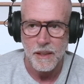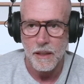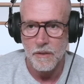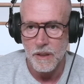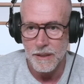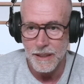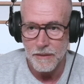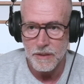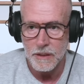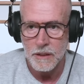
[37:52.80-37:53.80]
of the
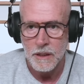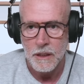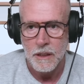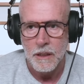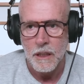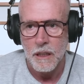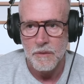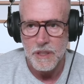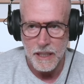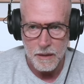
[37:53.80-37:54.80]
level
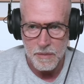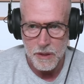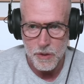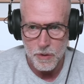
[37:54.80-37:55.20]
of damage